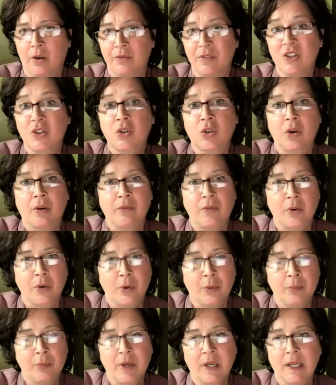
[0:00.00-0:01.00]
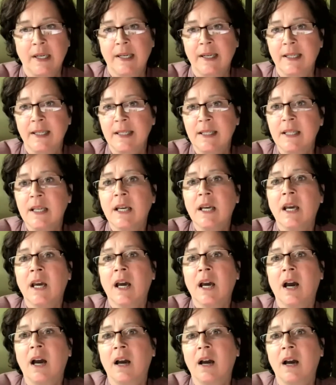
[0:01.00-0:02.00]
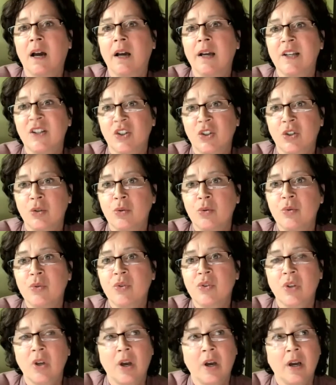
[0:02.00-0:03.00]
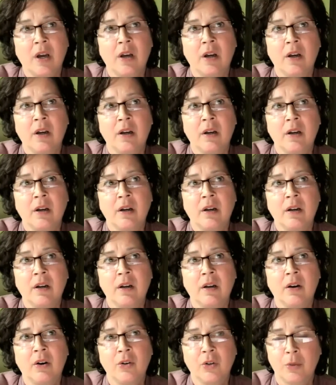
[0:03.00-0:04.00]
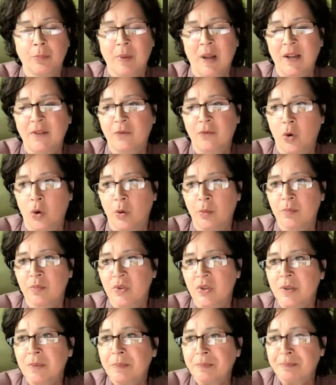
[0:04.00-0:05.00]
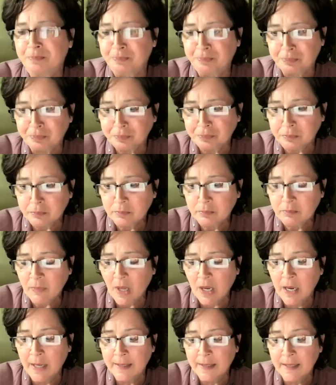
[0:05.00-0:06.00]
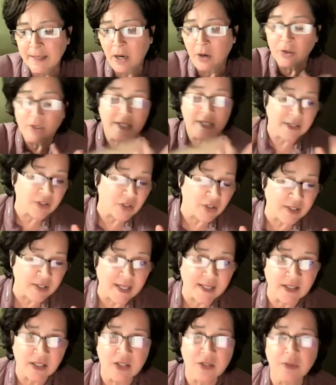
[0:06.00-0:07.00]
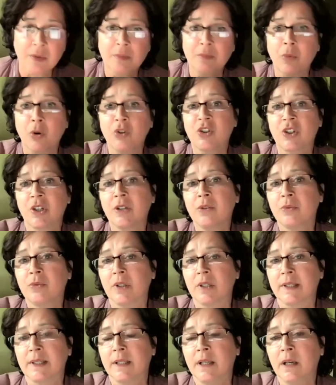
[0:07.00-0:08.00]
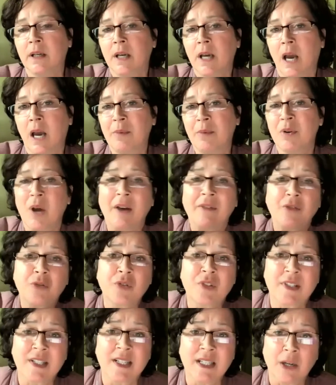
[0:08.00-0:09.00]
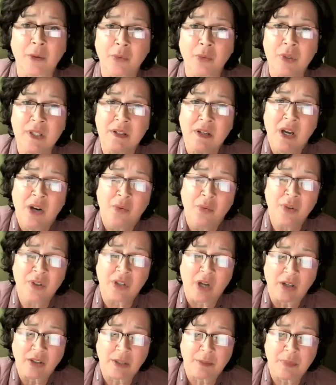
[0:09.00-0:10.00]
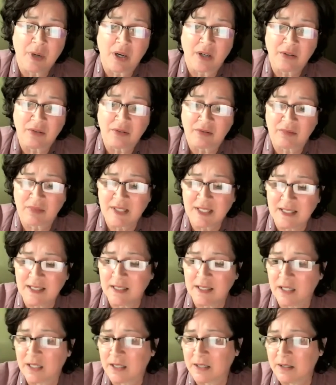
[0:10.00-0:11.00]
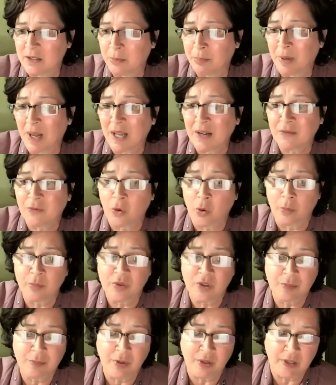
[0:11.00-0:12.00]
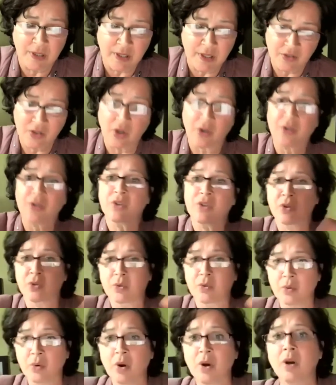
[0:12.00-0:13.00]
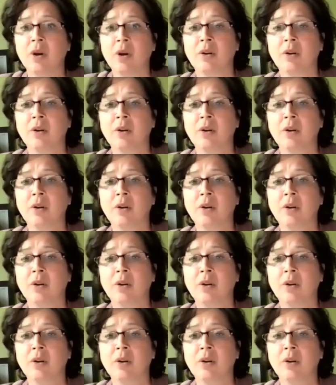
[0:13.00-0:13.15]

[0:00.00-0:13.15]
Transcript: discoverability issues on the platforms and on the internet more generally. I mean, you have to say that we talked about the platforms, but there's also